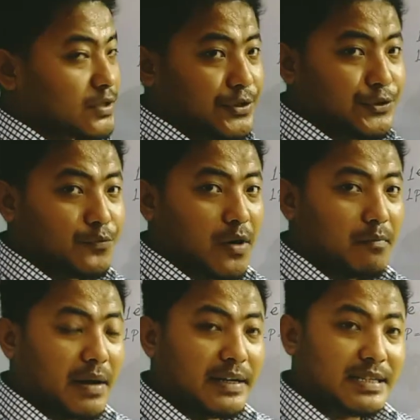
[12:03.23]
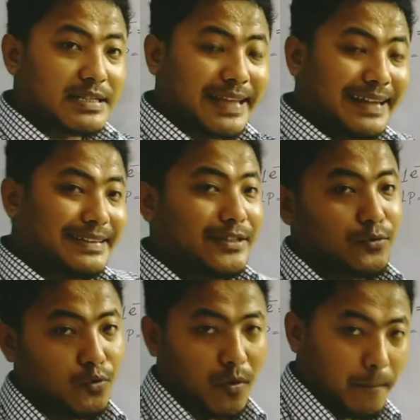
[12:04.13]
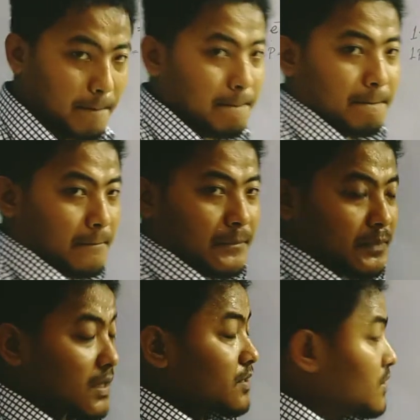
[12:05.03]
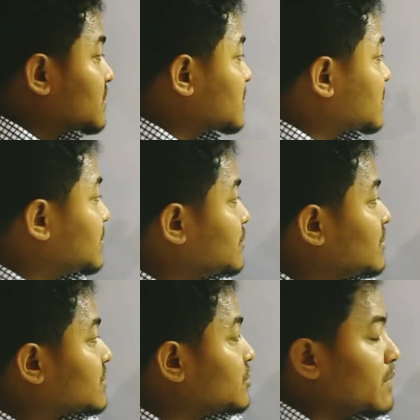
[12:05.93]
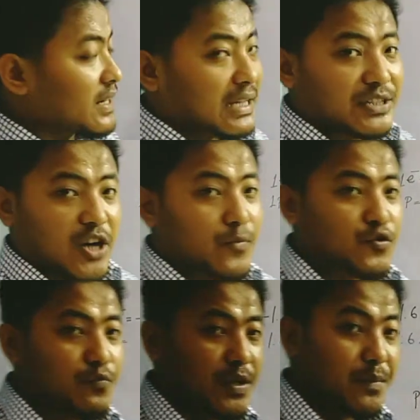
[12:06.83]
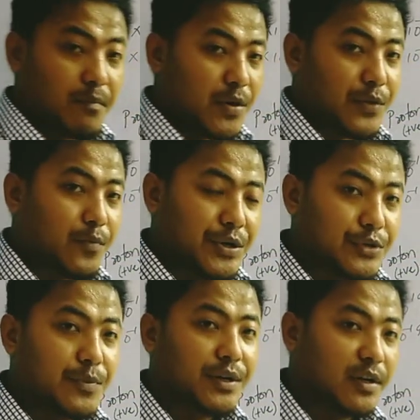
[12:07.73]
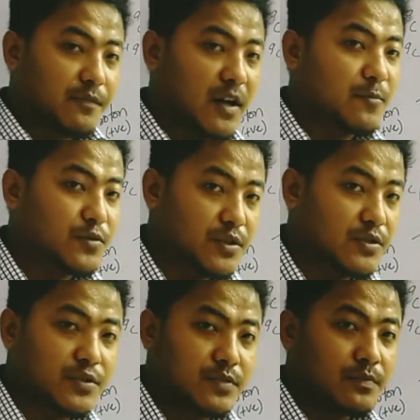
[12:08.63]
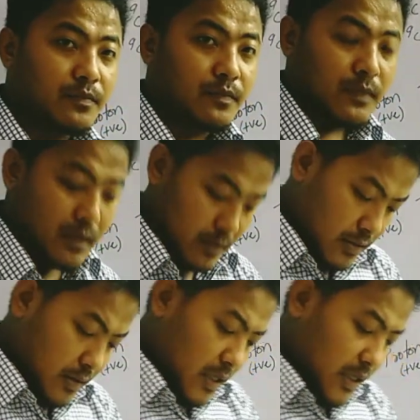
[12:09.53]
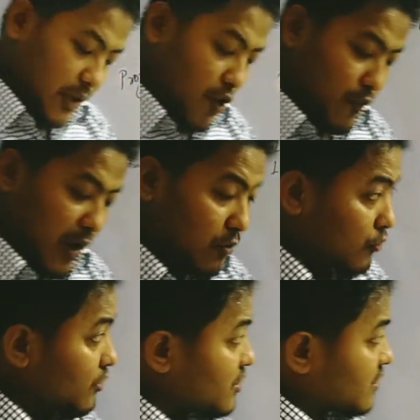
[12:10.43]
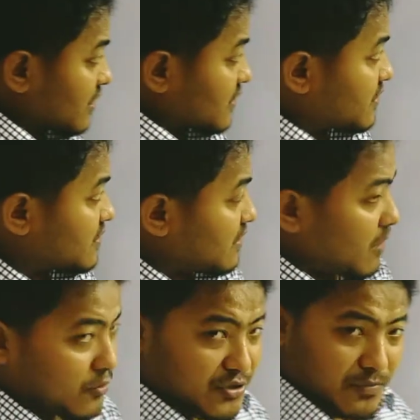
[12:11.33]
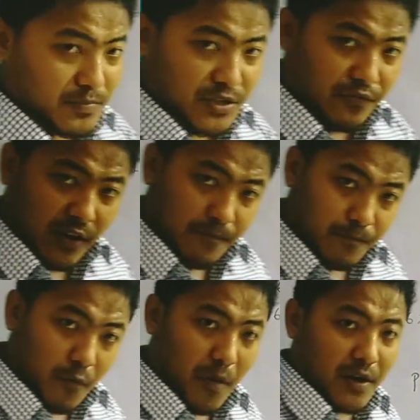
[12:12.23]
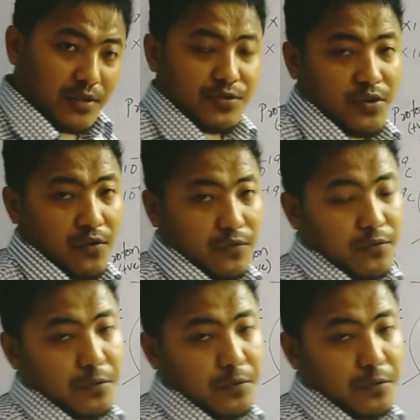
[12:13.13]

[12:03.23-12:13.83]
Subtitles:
10 to the power minus 19 coulomb. This is this numerical term should be remembered for numerical purposes. Now if I go to discuss about the different properties of